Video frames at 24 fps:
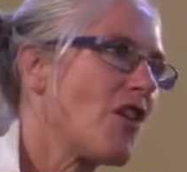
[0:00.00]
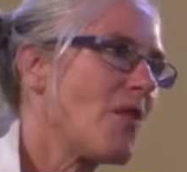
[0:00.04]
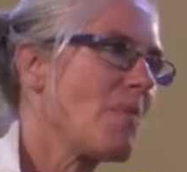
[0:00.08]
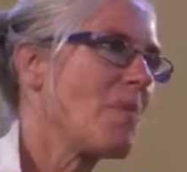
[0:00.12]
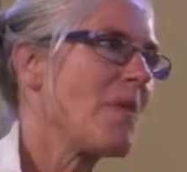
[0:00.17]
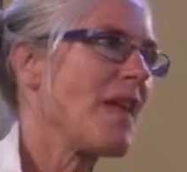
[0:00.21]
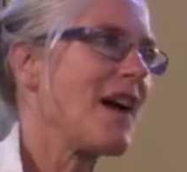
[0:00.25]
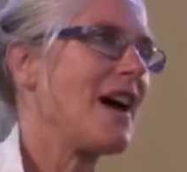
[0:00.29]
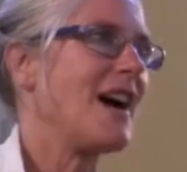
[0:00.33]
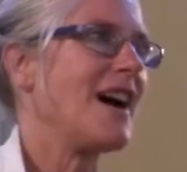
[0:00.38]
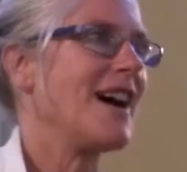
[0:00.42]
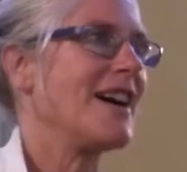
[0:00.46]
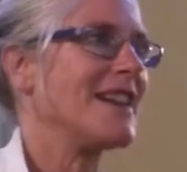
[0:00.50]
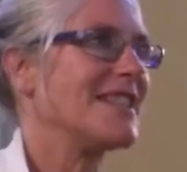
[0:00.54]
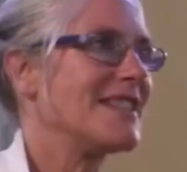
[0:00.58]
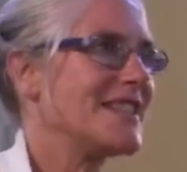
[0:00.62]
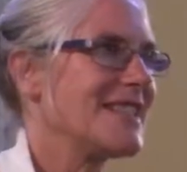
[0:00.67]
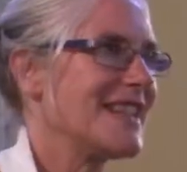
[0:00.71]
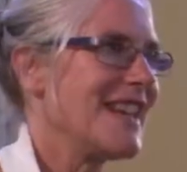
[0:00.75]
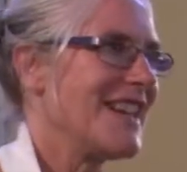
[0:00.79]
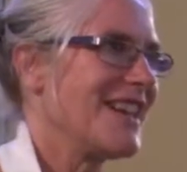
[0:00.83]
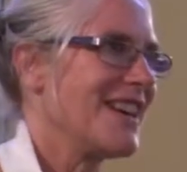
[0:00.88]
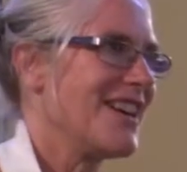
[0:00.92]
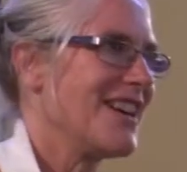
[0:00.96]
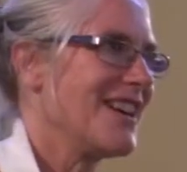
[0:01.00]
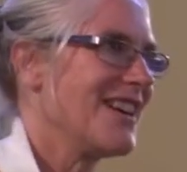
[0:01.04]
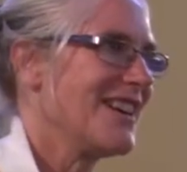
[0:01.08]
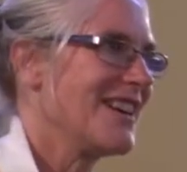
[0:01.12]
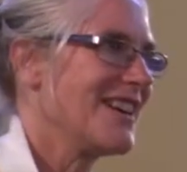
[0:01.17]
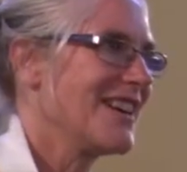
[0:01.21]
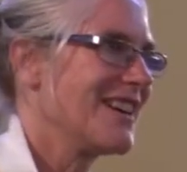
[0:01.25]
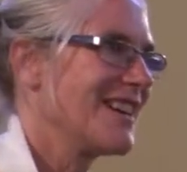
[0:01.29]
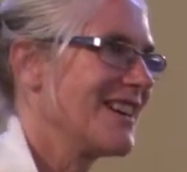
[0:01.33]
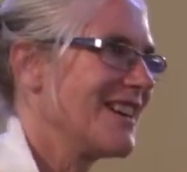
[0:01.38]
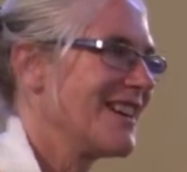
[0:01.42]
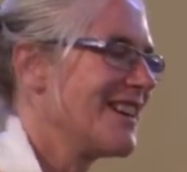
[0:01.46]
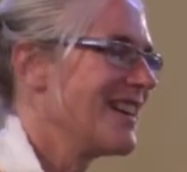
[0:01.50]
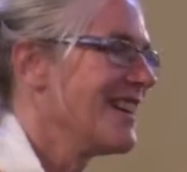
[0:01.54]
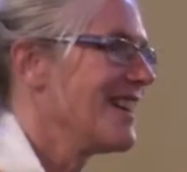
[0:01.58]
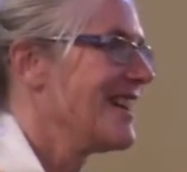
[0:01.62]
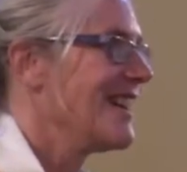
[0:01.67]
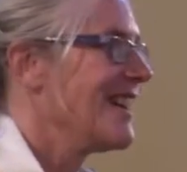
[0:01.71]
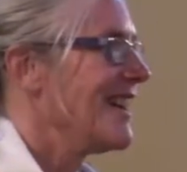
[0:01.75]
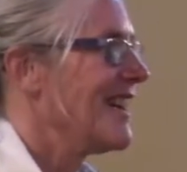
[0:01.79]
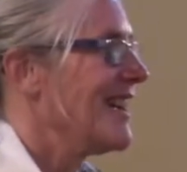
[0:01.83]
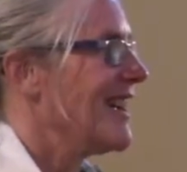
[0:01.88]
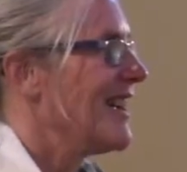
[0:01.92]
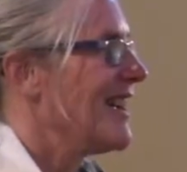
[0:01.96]
from that idea,
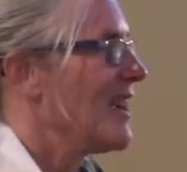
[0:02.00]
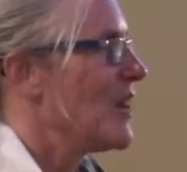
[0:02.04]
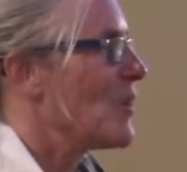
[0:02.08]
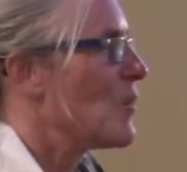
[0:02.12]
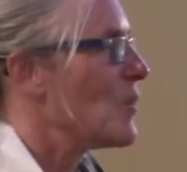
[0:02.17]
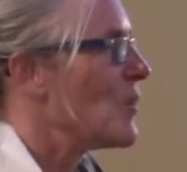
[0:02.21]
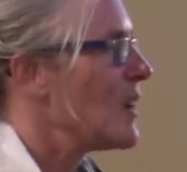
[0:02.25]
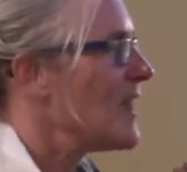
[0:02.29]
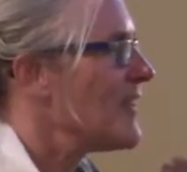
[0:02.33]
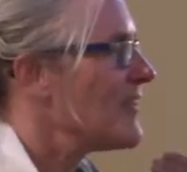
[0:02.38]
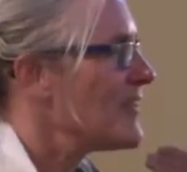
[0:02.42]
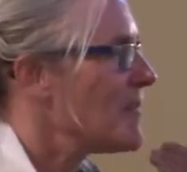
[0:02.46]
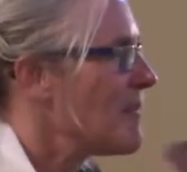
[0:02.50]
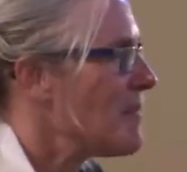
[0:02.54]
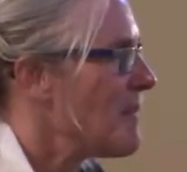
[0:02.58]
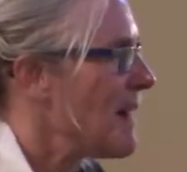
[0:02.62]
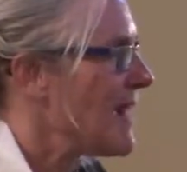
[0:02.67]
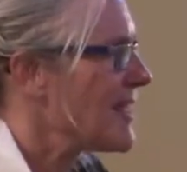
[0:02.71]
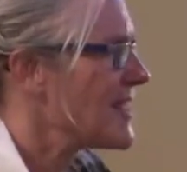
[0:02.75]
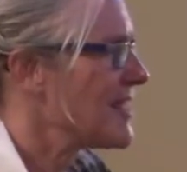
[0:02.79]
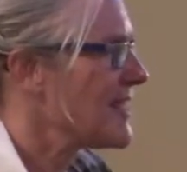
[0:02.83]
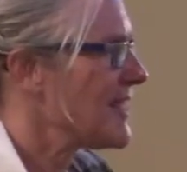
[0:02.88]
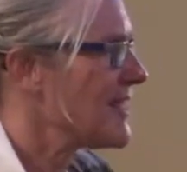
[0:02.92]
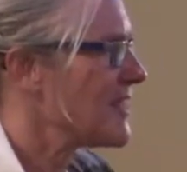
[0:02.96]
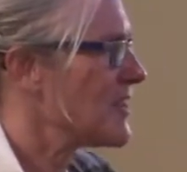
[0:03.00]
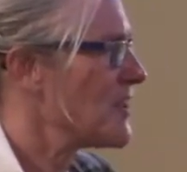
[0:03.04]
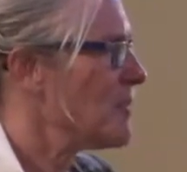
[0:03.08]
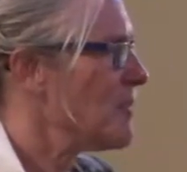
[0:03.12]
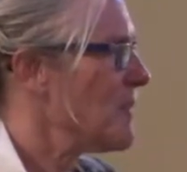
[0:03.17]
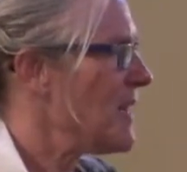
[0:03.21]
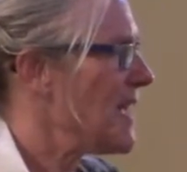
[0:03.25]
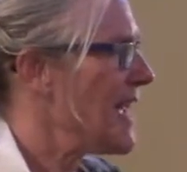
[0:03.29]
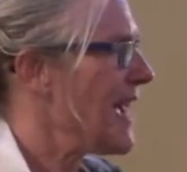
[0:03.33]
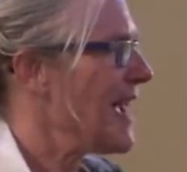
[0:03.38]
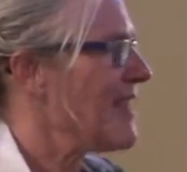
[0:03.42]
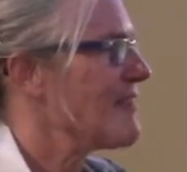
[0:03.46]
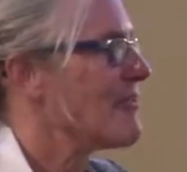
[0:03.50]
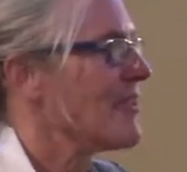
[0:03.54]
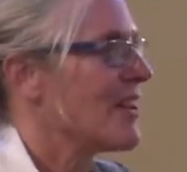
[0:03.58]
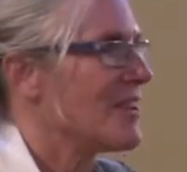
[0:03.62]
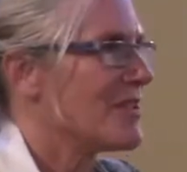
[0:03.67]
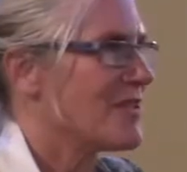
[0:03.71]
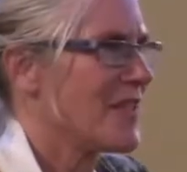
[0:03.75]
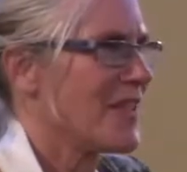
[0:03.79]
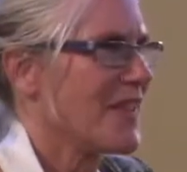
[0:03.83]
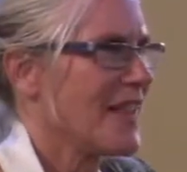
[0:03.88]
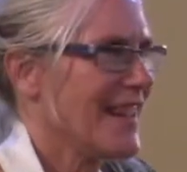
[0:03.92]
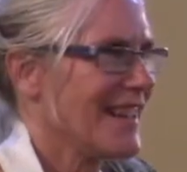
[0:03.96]
we've imagined it to be a
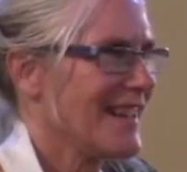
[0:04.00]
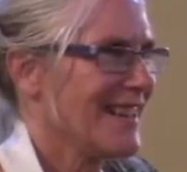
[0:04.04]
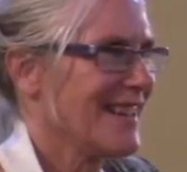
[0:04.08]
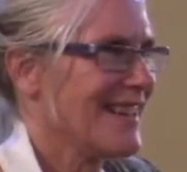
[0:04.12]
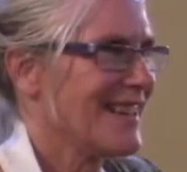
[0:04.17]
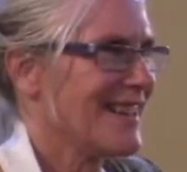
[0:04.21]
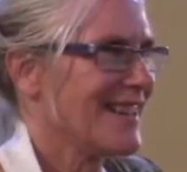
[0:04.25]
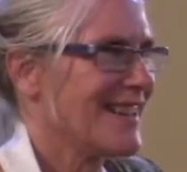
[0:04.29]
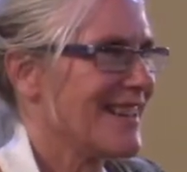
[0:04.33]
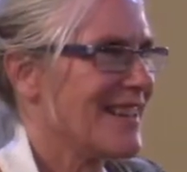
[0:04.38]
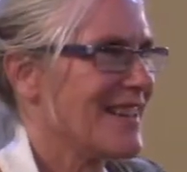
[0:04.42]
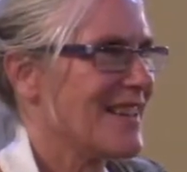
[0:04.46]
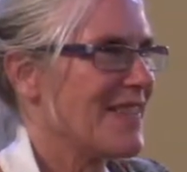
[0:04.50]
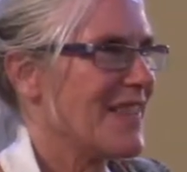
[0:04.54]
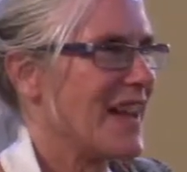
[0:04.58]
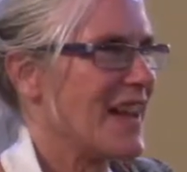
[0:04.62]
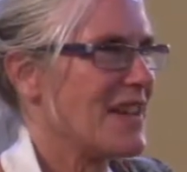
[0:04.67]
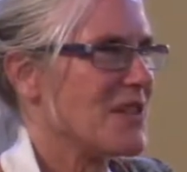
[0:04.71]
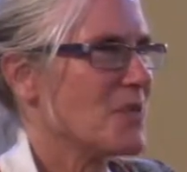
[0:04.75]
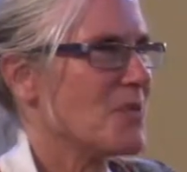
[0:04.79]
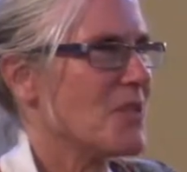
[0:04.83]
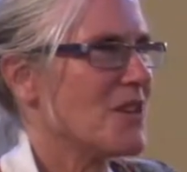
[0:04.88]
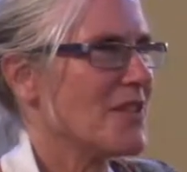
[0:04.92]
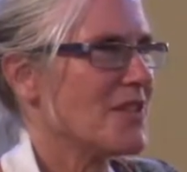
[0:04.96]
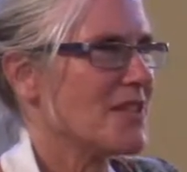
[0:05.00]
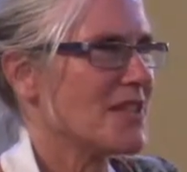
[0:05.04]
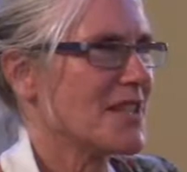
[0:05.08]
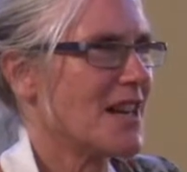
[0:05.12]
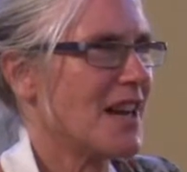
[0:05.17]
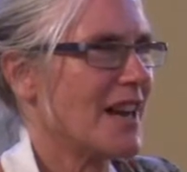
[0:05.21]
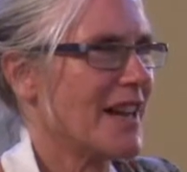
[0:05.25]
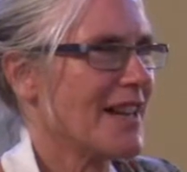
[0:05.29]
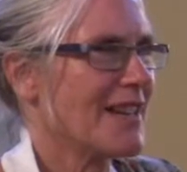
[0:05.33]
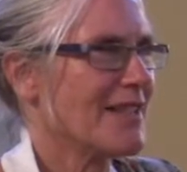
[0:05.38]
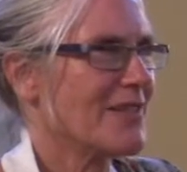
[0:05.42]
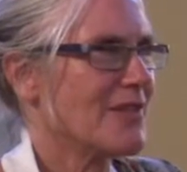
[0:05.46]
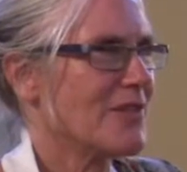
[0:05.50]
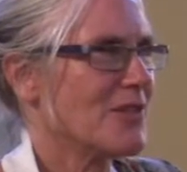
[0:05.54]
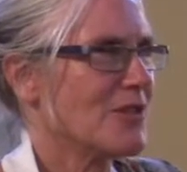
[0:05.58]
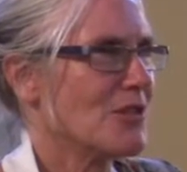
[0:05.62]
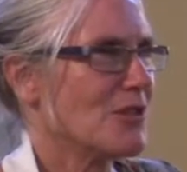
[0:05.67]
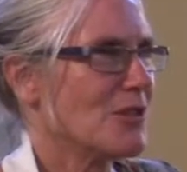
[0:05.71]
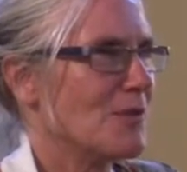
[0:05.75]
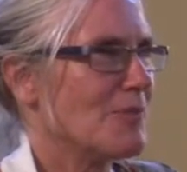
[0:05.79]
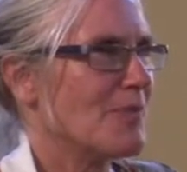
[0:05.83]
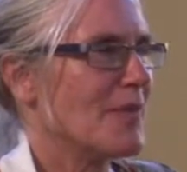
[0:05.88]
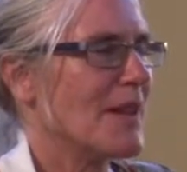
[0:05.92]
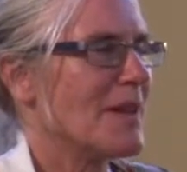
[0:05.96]
real thing that is worth dying
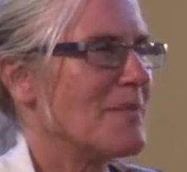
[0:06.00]
for.